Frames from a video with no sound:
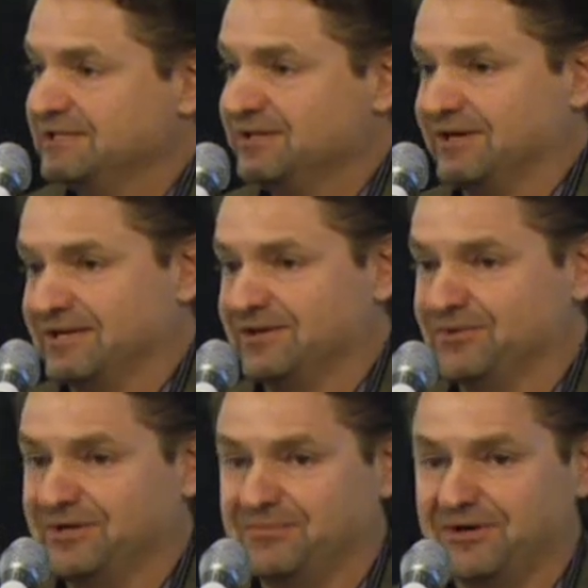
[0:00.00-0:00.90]
talk a little
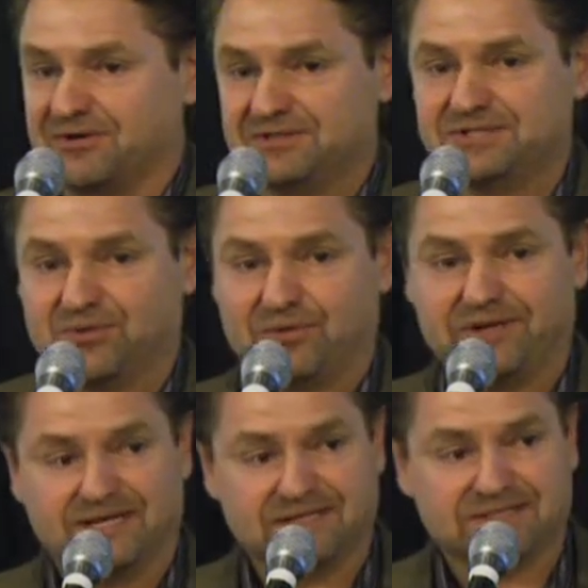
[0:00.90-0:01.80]
bit about our
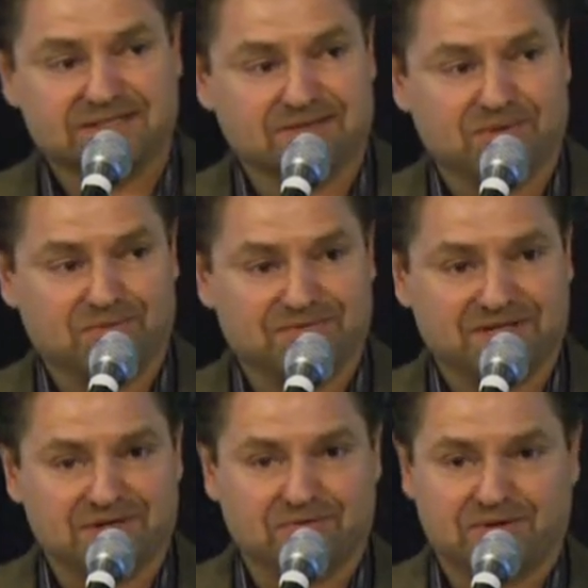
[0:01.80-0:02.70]
story and what we've
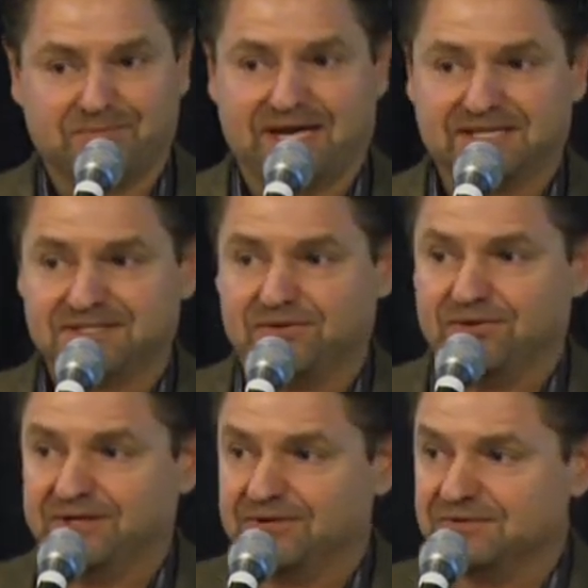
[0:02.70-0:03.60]
done over the past
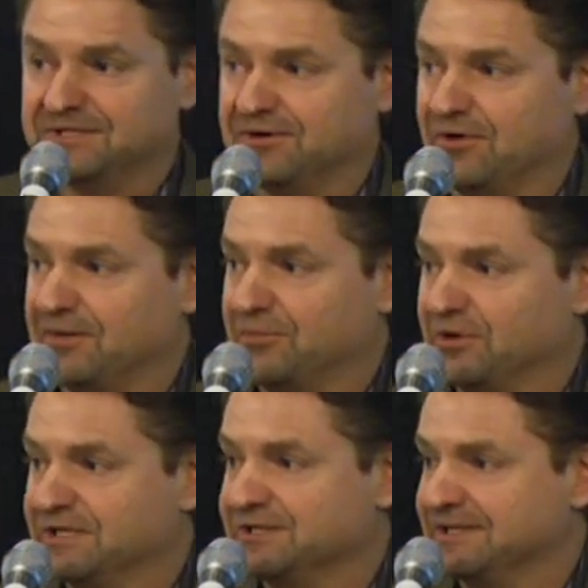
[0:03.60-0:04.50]
30 years at our
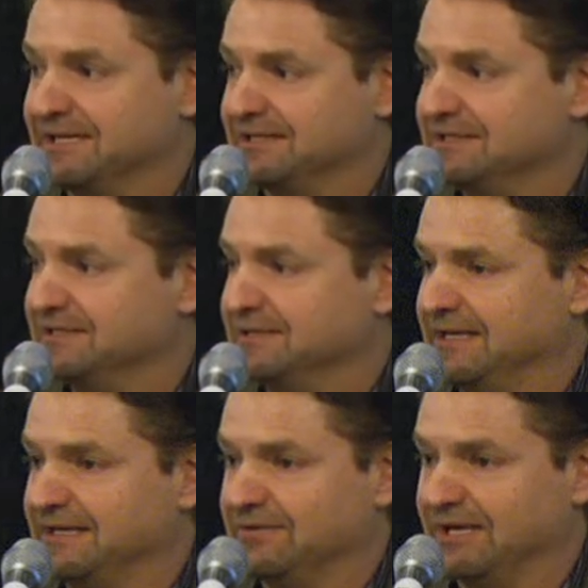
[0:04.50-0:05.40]
operation
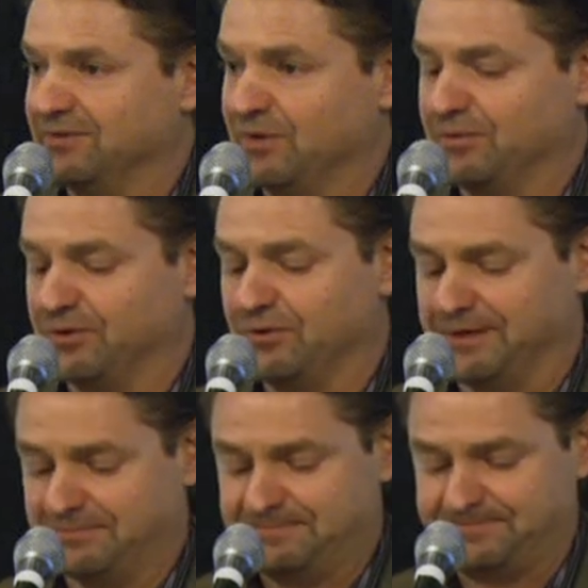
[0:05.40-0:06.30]
and where we're going.